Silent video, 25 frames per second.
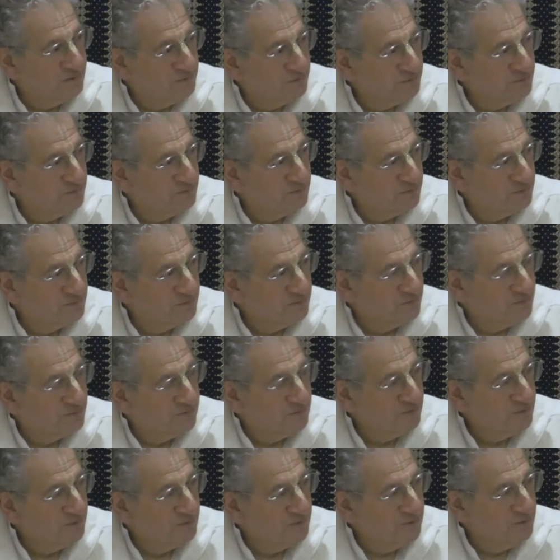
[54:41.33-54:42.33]
a part of, I
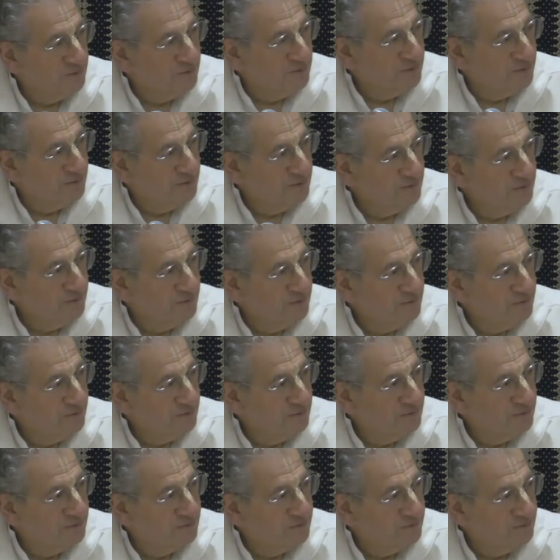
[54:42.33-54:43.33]
think, Vedic system.
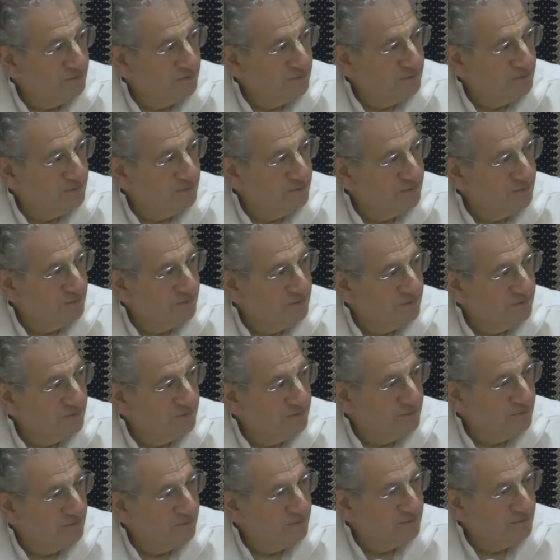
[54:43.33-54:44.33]

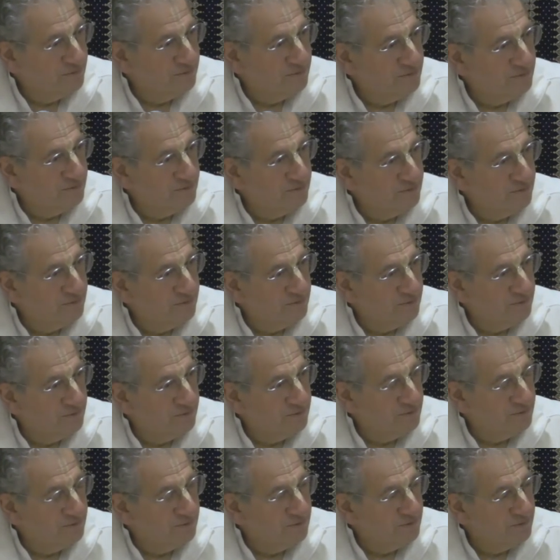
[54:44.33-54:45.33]
Yeah?
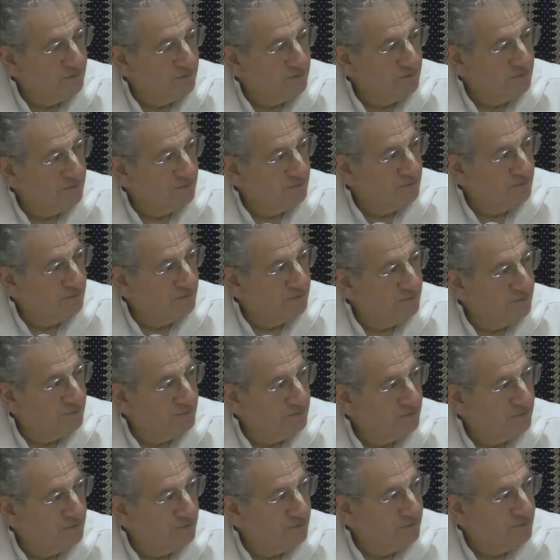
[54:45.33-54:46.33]
Yeah.
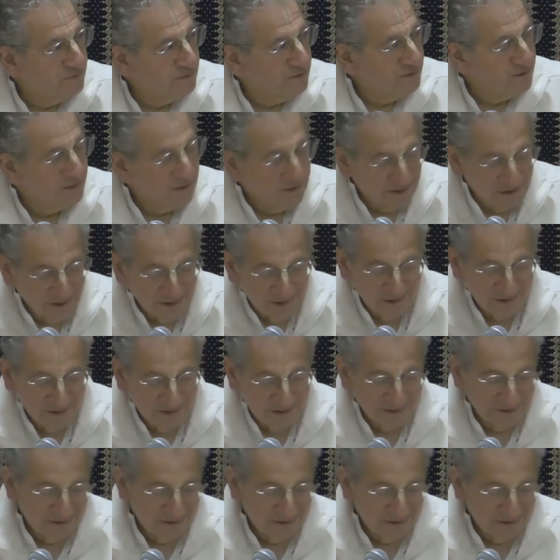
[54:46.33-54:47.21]
It's, it's